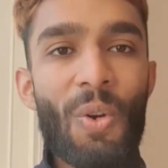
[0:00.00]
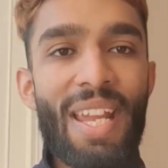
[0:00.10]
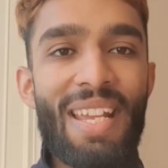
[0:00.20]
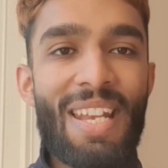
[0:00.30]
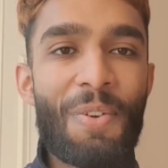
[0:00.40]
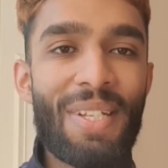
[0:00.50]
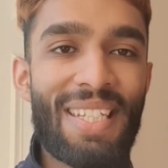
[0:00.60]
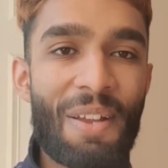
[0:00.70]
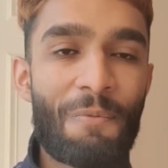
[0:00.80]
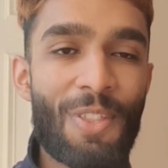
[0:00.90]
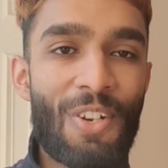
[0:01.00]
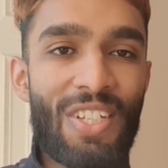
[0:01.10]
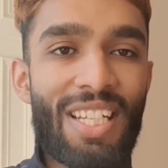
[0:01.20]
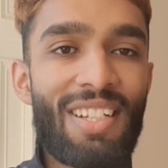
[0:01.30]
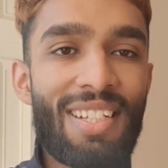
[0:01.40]
Okay, now it's time for the
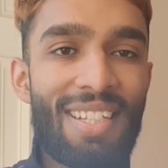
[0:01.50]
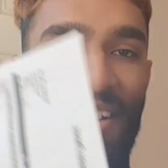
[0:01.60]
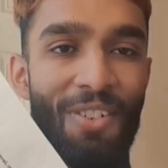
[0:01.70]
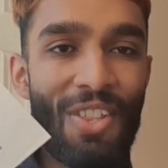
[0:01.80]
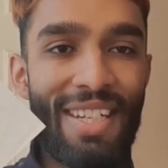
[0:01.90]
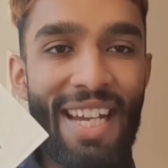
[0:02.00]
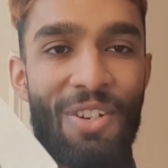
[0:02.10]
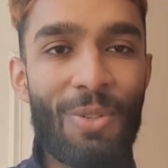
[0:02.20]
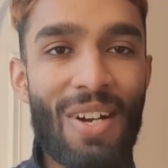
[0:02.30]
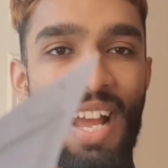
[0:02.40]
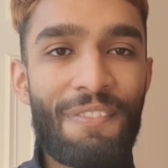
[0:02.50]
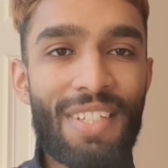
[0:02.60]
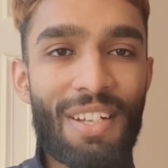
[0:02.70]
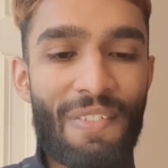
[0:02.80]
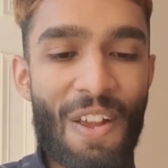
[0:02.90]
results. I've got the dyno
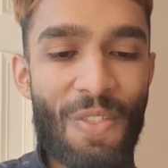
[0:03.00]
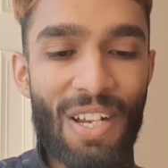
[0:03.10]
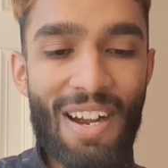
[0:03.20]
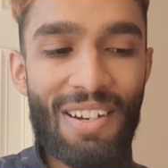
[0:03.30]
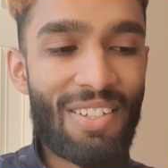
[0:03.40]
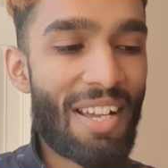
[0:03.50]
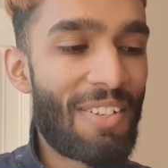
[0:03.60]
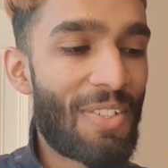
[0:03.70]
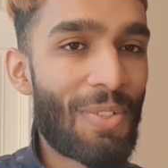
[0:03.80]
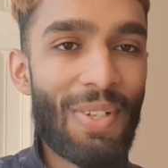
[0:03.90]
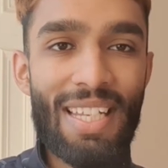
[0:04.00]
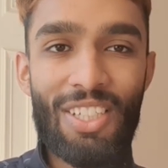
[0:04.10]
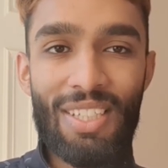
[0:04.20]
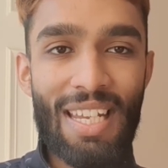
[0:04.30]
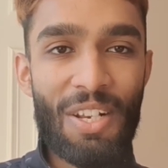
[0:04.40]
graphs of how the car done, so
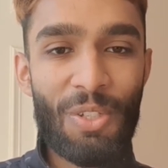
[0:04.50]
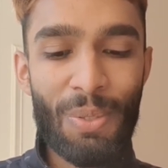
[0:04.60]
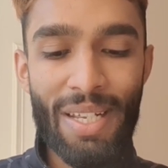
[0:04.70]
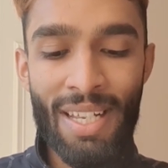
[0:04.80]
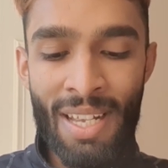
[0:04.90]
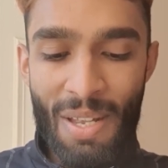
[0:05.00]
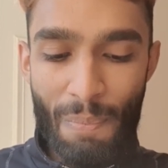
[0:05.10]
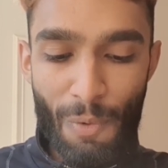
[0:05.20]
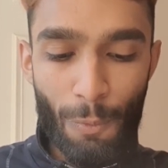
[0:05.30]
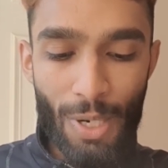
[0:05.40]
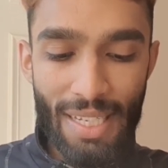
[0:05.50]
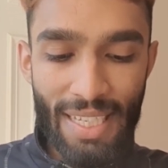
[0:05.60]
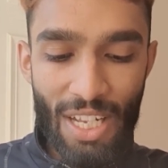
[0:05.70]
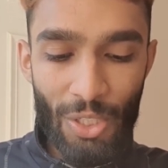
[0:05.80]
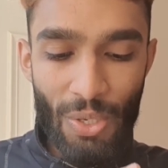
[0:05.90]
let's just get into it. Before I
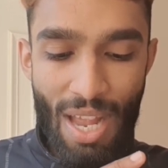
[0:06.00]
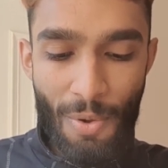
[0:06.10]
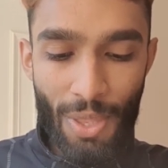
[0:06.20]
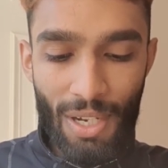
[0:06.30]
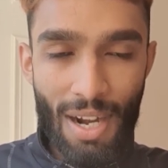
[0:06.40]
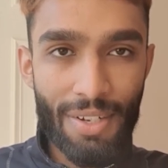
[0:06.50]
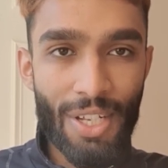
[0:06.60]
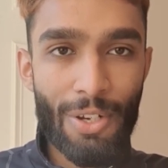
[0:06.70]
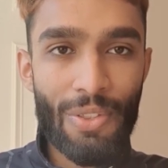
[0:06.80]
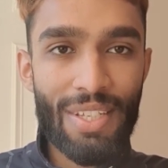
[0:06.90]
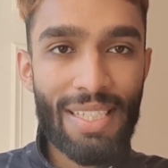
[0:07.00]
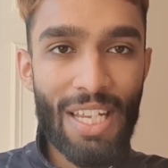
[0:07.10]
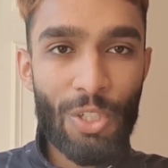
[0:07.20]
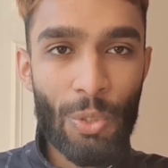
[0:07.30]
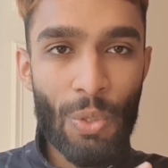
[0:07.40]
tell you how the car done on the
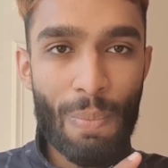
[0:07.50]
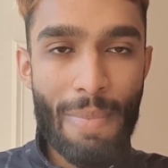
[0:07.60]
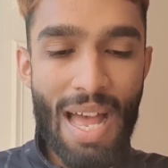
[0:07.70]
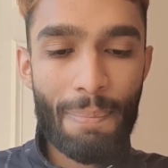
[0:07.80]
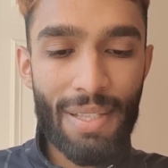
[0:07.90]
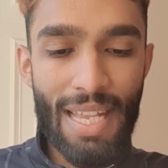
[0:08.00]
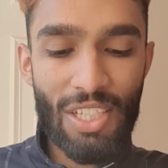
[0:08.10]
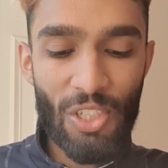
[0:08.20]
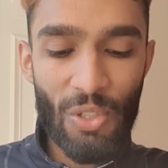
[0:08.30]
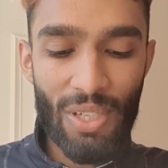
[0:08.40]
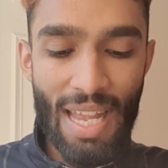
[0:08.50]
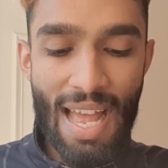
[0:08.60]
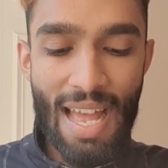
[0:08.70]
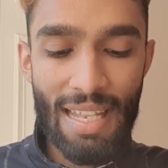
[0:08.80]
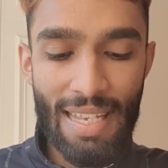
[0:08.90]
stage 2 map, let's look
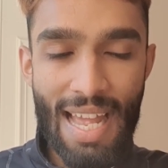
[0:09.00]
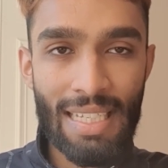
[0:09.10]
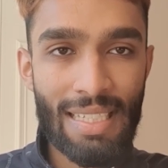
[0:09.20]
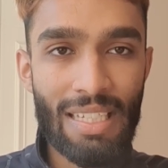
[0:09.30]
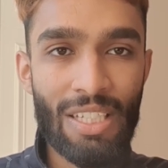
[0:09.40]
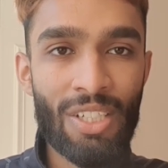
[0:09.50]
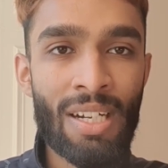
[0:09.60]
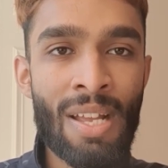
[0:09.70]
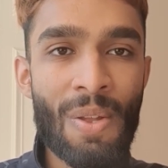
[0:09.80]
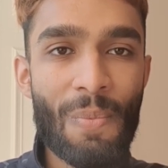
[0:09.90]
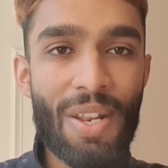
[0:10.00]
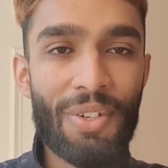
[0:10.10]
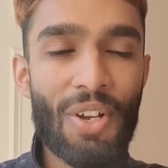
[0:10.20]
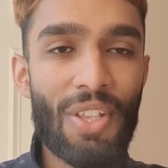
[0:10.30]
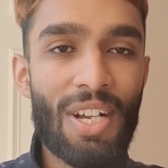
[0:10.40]
at last year when
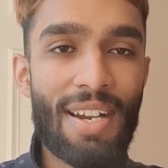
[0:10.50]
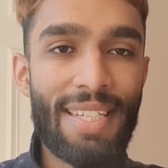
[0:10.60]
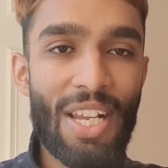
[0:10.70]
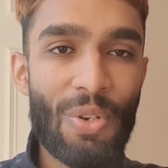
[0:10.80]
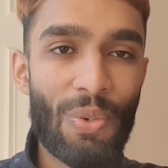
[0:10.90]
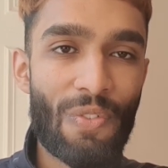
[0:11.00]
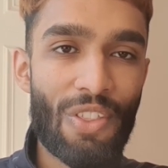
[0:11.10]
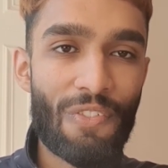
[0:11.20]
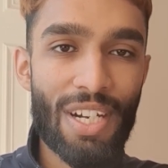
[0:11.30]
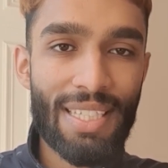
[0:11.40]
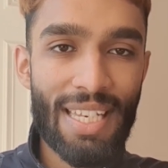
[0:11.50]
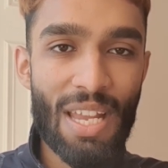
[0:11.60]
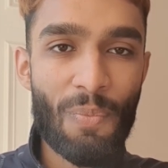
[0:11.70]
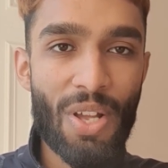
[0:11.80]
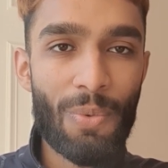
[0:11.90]
I got the car dynoed for the first
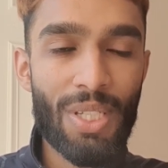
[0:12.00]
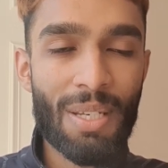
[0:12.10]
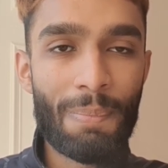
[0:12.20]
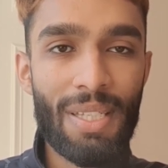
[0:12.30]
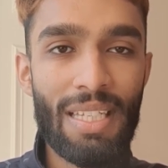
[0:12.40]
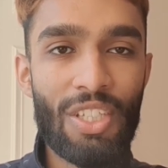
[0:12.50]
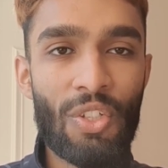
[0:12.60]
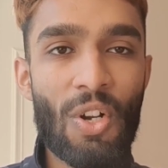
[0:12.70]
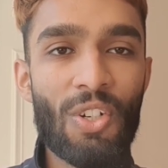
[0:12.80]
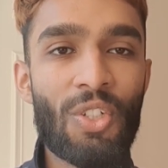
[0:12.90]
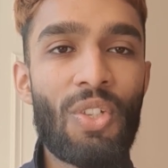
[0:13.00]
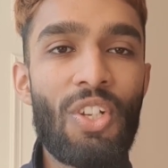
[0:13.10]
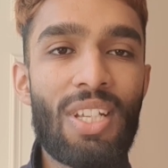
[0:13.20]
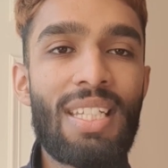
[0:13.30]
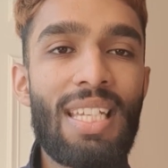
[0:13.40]
time when it was completely stock. So
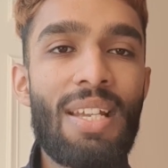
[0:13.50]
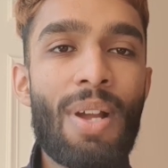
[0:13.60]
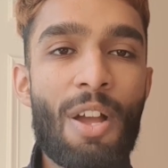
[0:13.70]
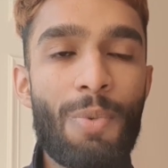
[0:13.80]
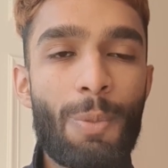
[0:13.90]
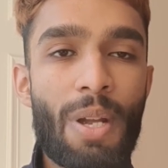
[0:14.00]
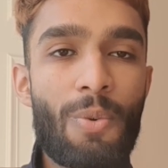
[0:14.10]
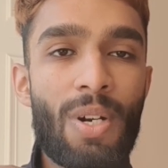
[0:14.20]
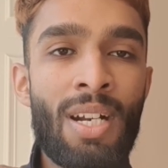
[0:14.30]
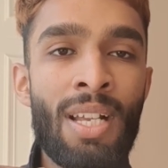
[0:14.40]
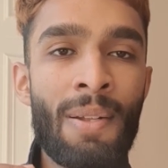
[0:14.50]
you can see how much power